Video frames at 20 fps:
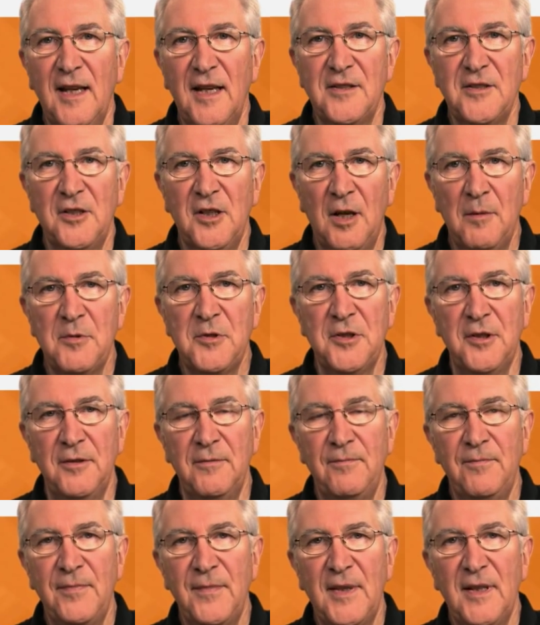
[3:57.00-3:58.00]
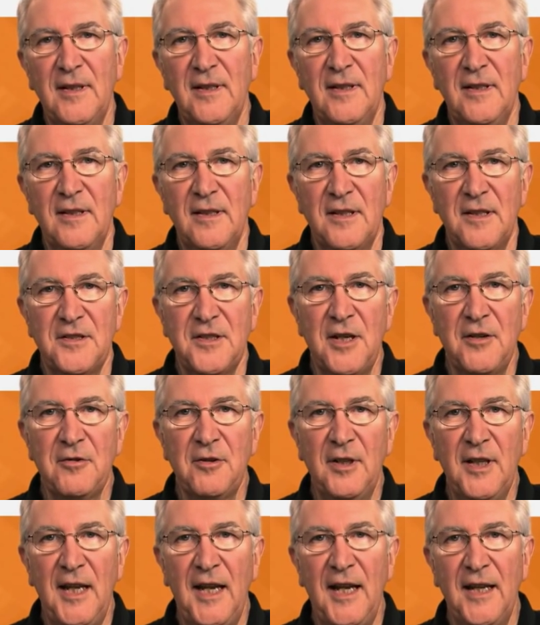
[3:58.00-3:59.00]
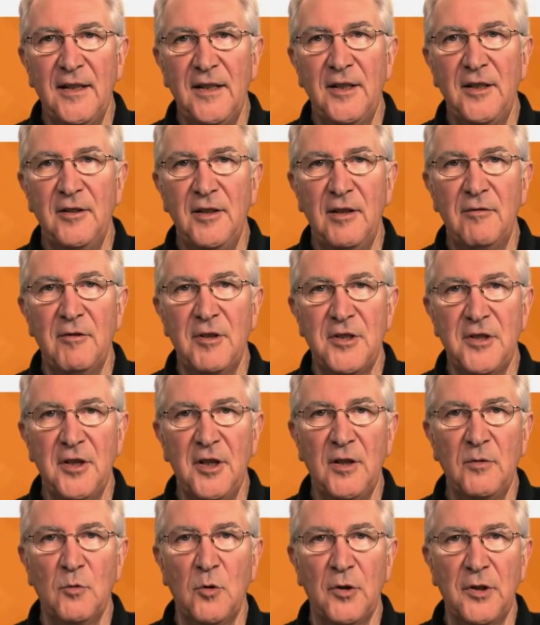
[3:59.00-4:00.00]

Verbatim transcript: As an option, the central air handling unit return